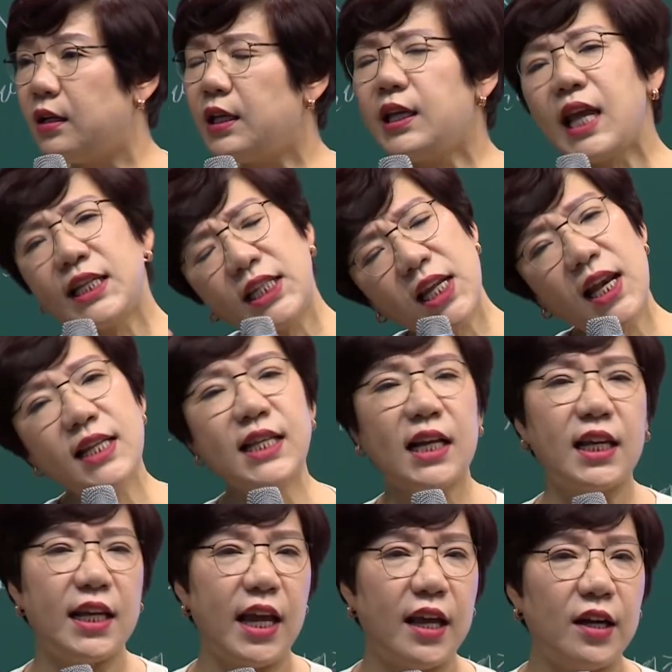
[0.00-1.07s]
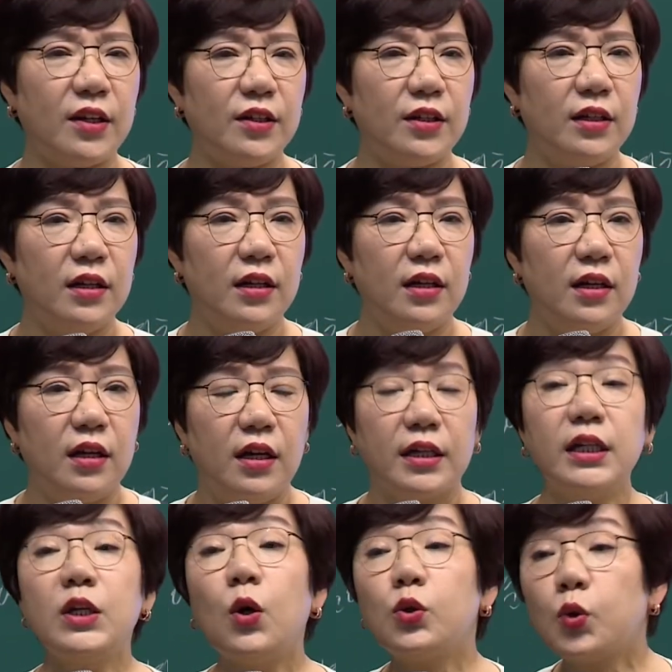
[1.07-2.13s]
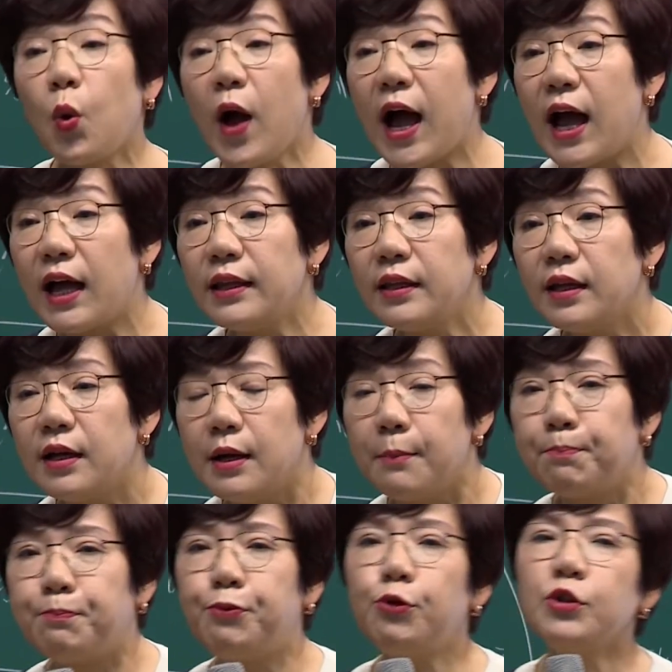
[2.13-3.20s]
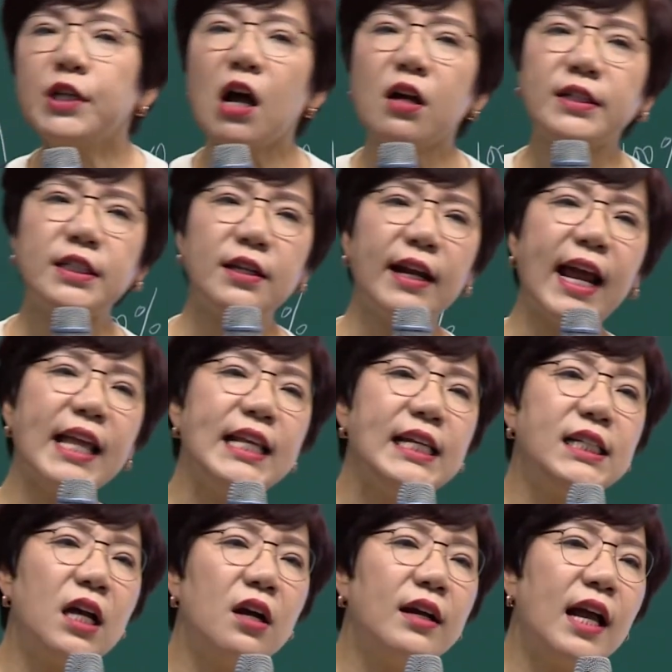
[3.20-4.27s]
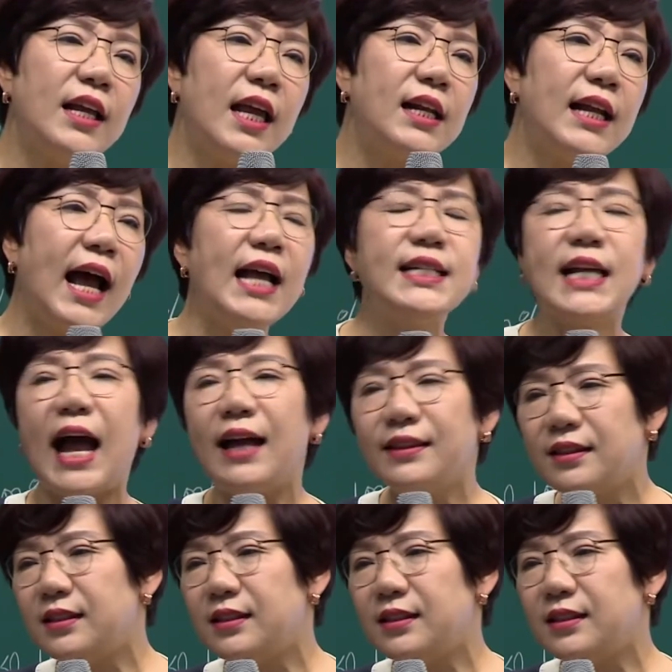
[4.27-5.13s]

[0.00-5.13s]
This is what it means to build trust. Don't form illicit relationships within the business.